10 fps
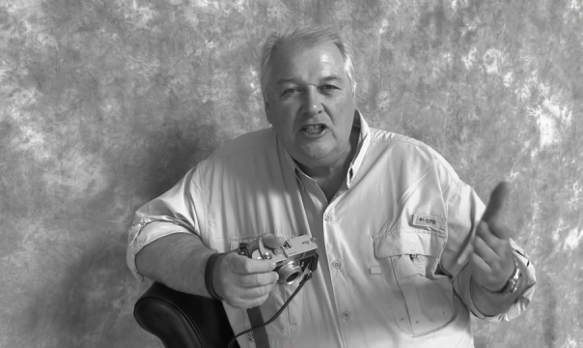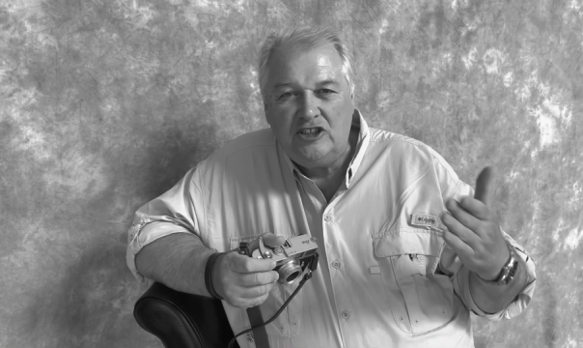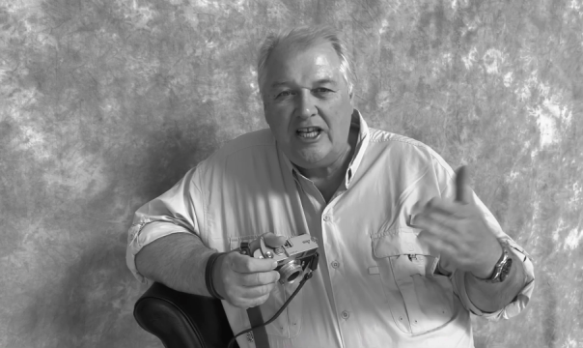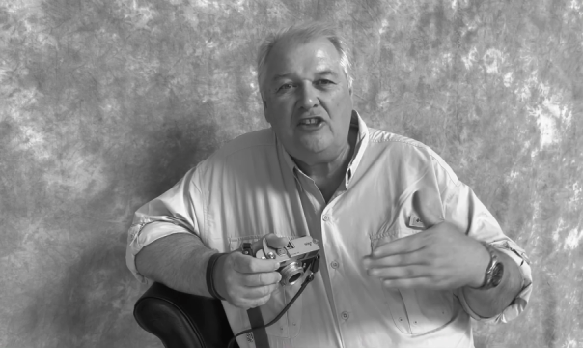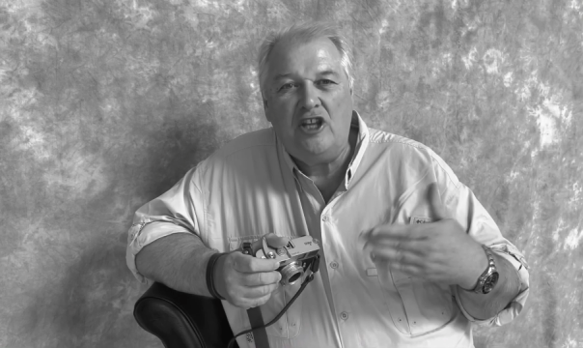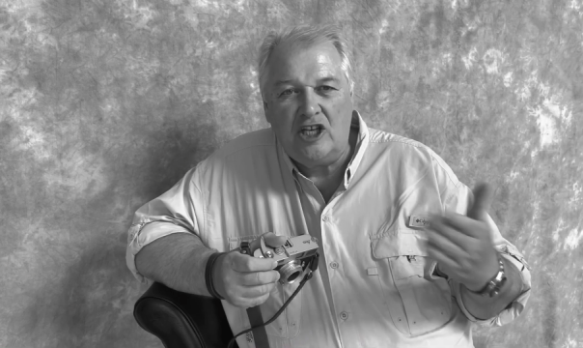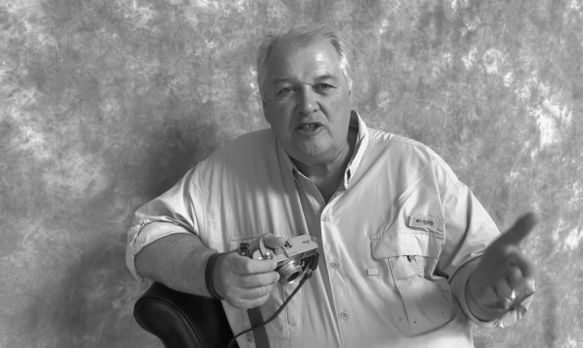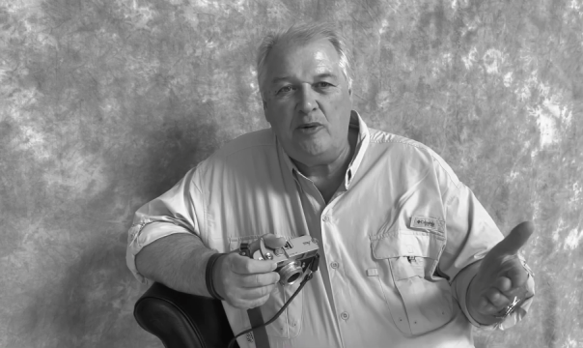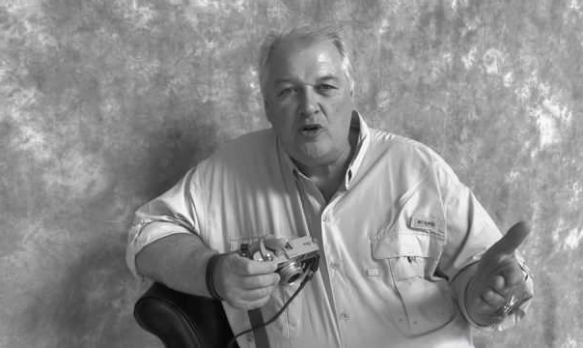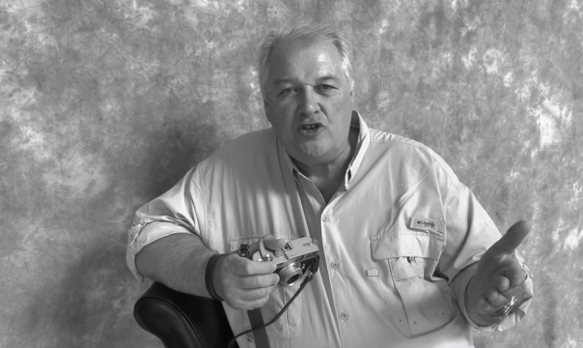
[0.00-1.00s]
set the
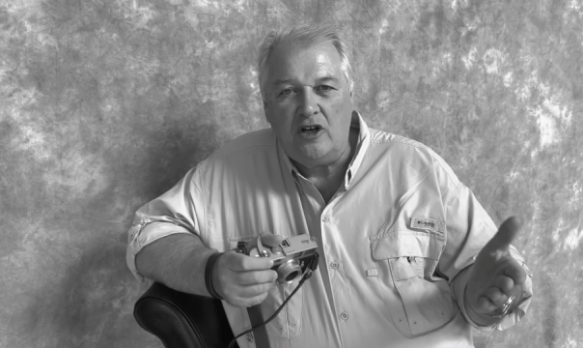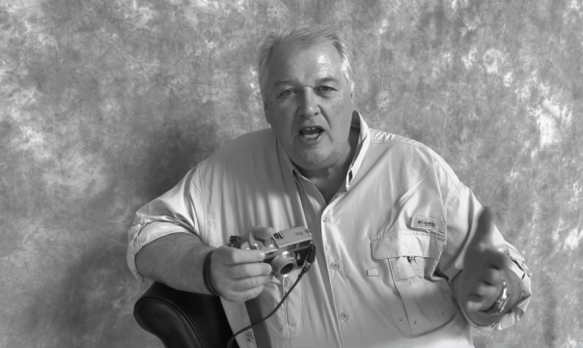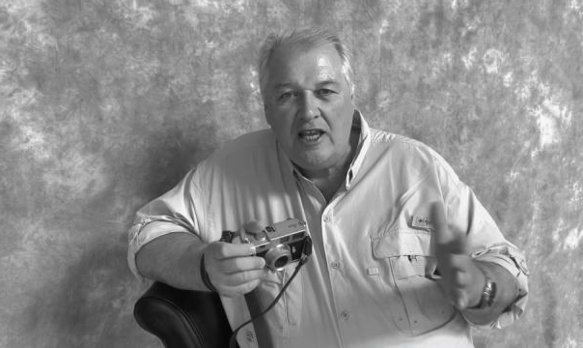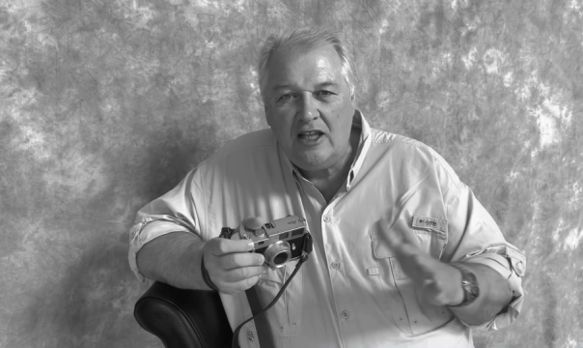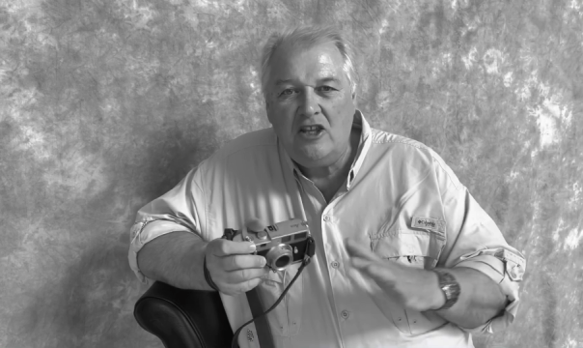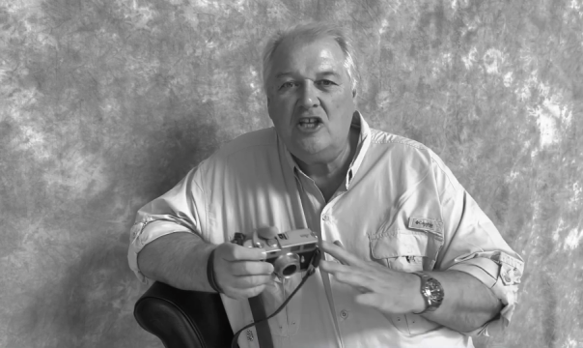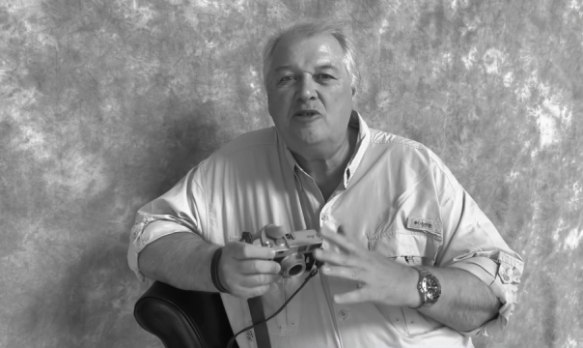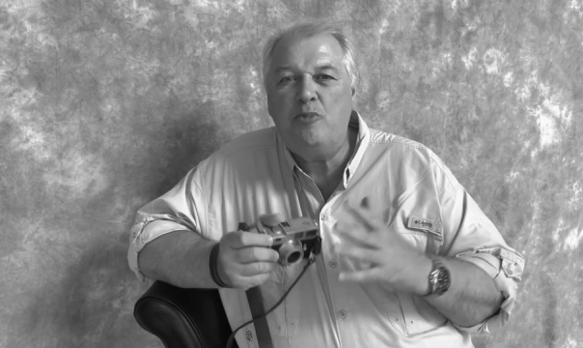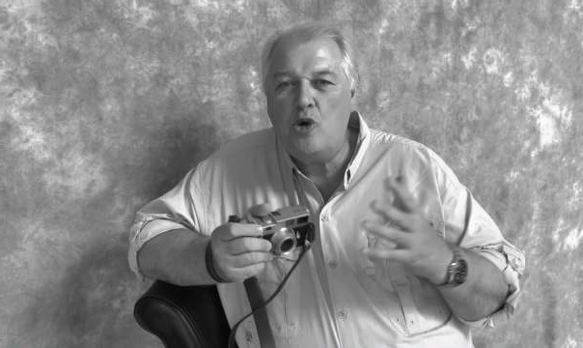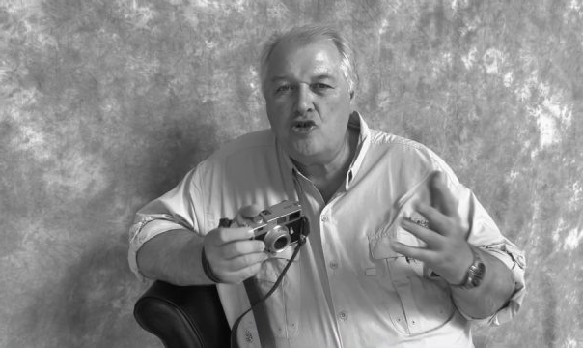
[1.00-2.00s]
exposure. Get the
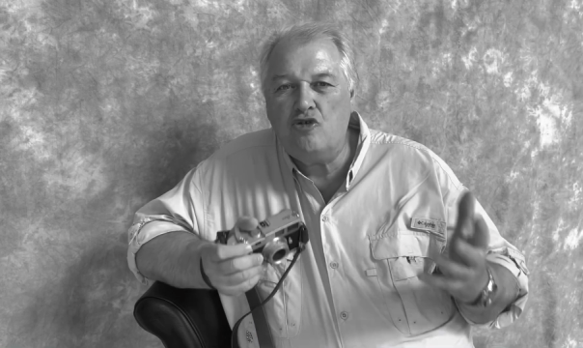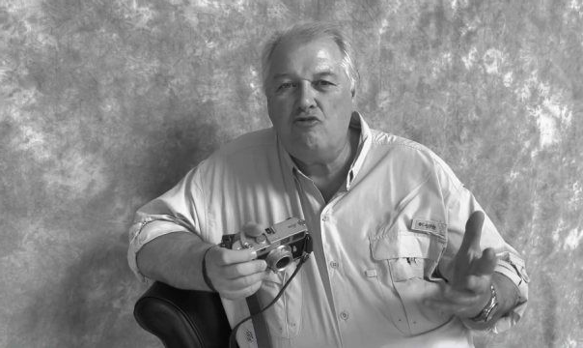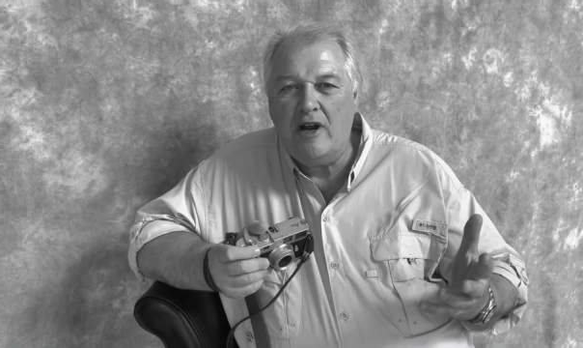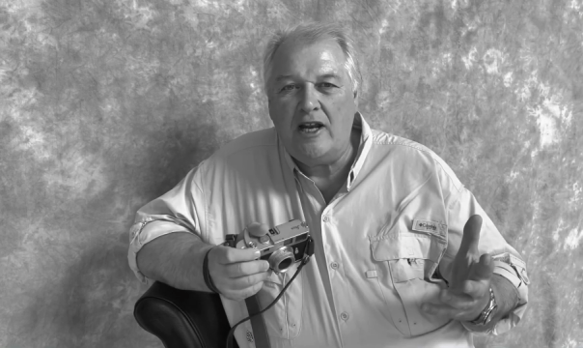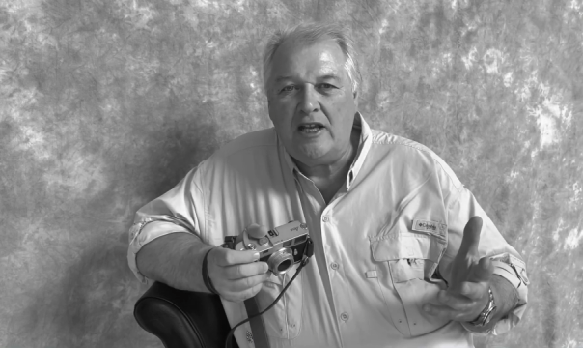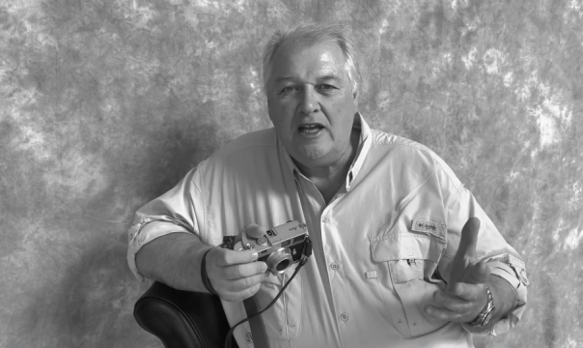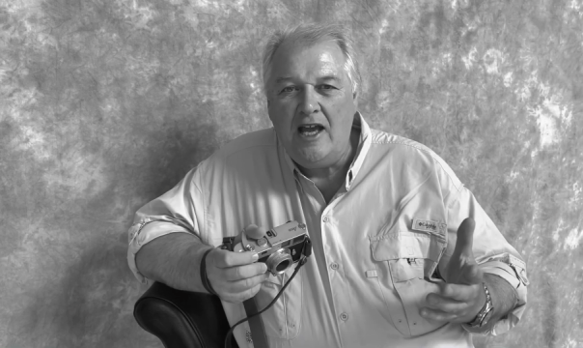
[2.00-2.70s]
exposure ready.